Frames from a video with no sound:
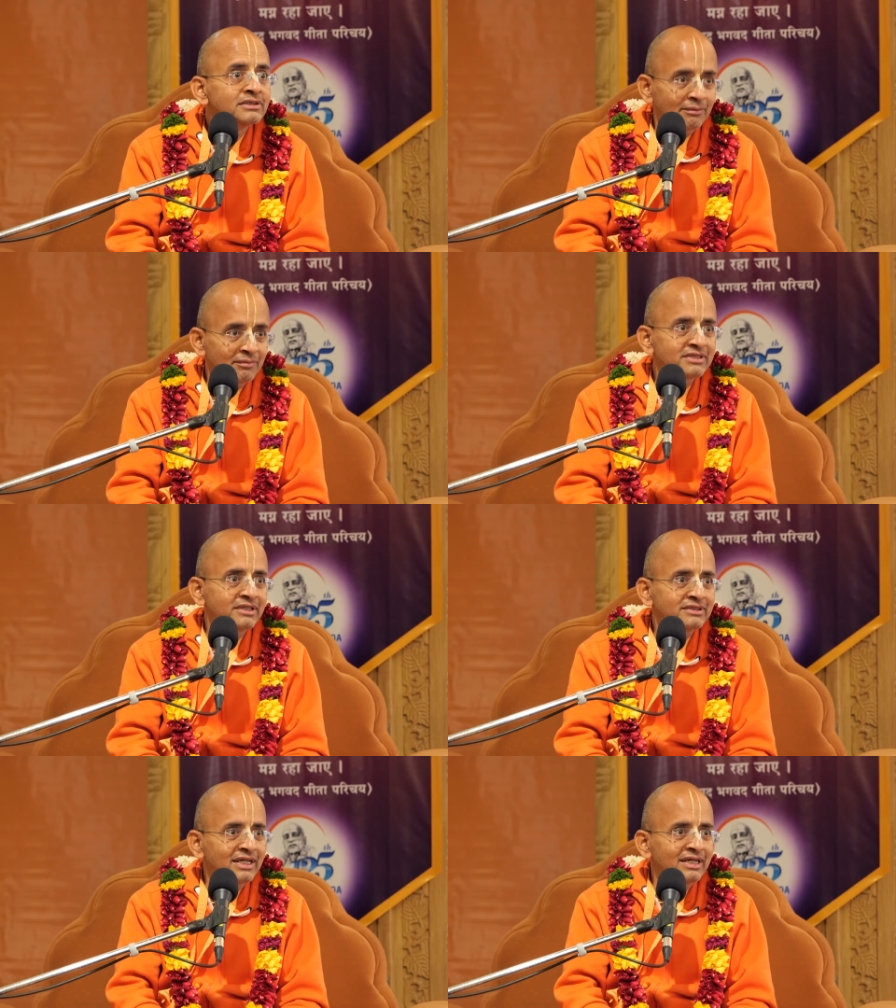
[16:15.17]
Summer
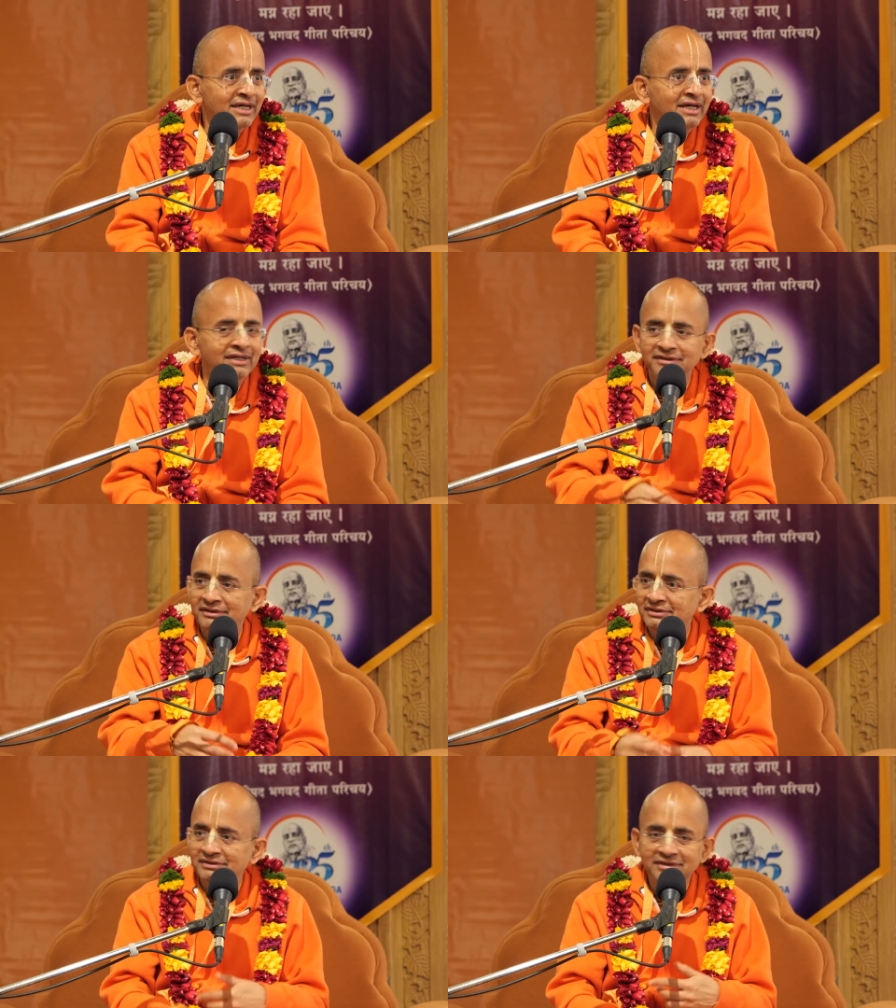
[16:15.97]
sasara, yeah.
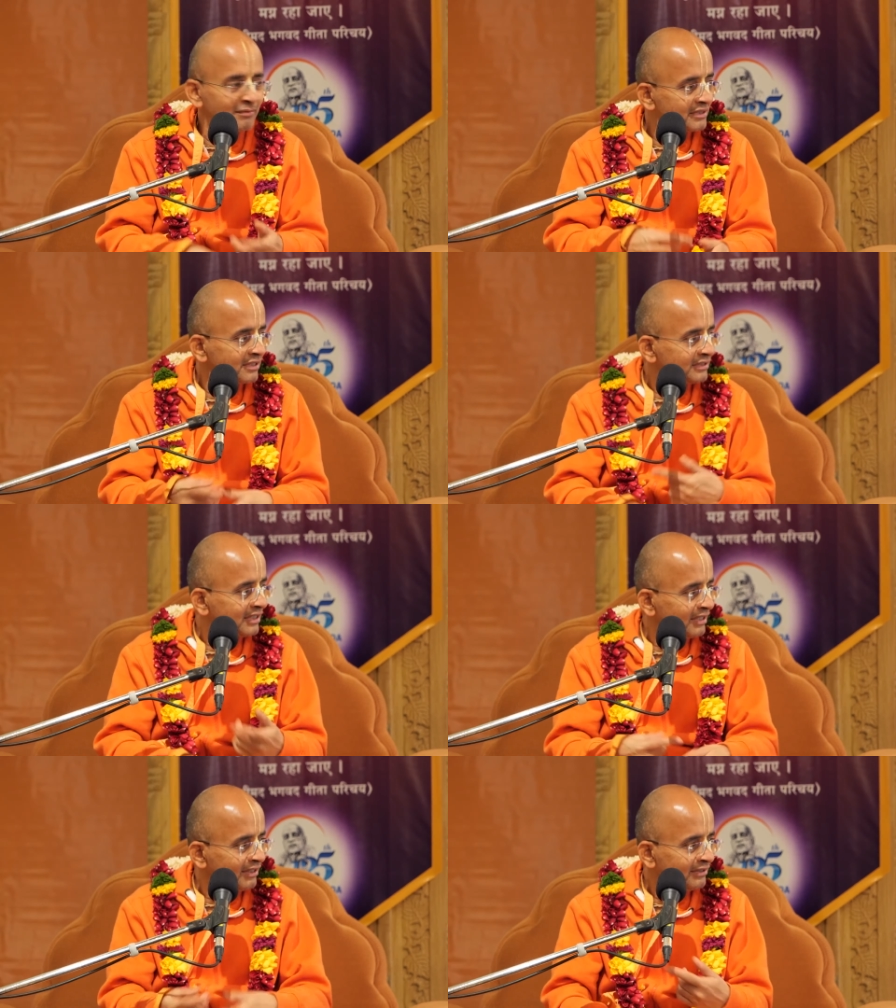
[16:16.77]
Summer
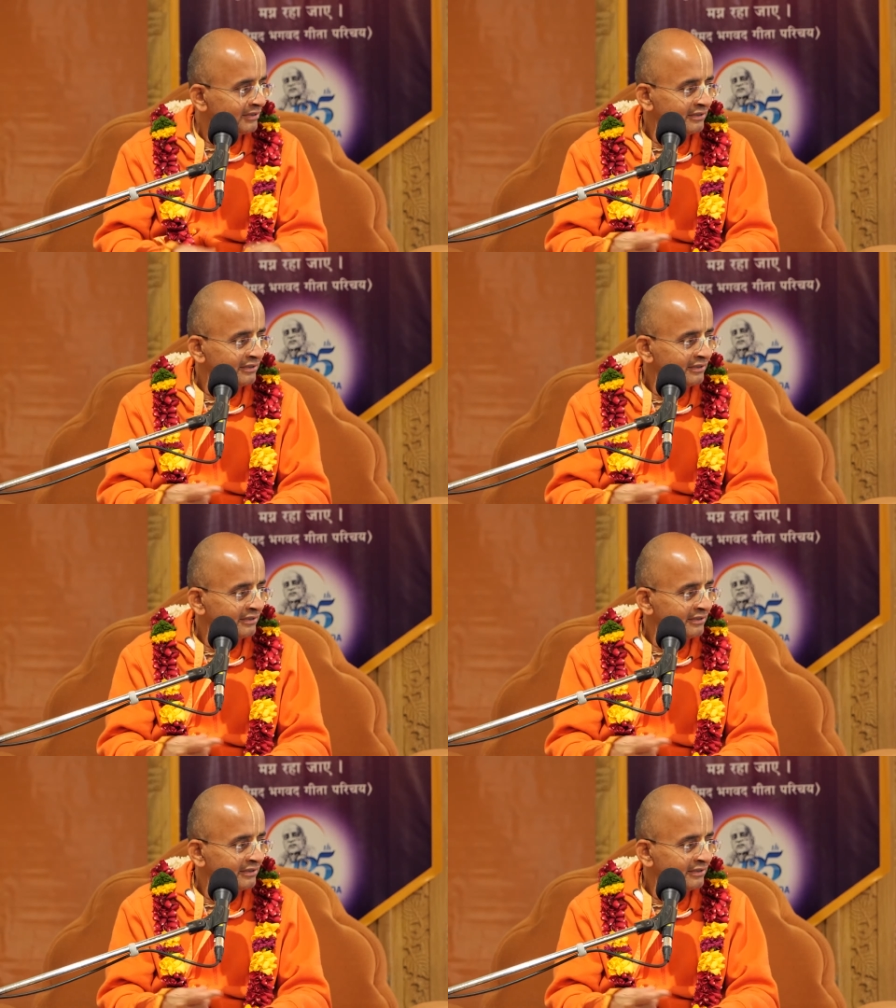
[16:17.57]
sasara.